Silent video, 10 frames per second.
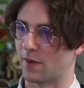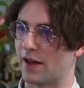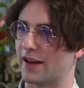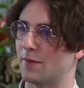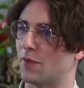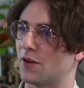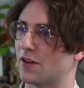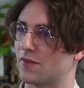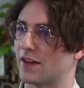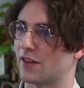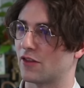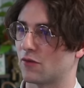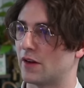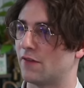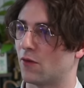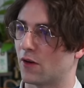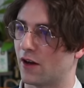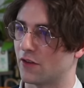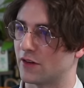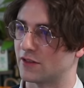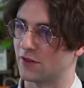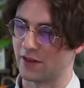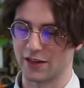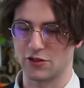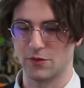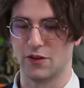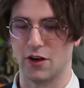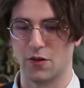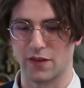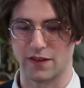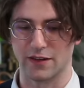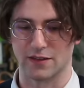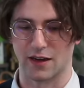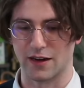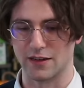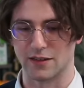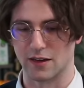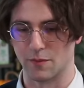buying in bulk of like oh, three, four hundred. So unless you know that design is gonna